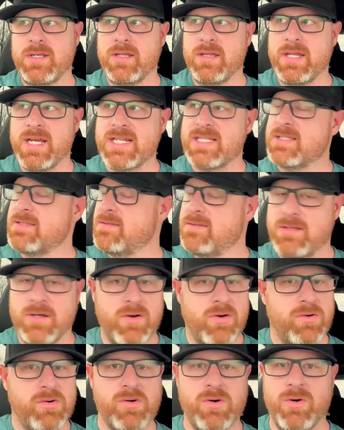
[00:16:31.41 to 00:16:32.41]
That's the
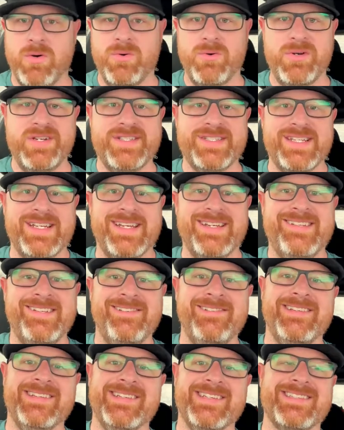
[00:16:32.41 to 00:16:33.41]
whole reason I
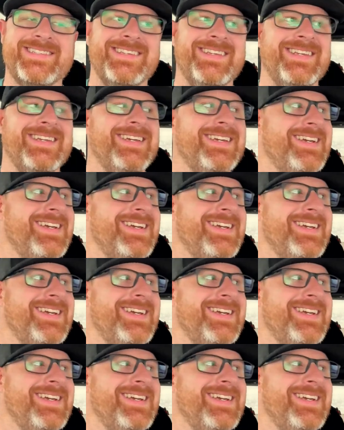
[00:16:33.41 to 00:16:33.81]
do this.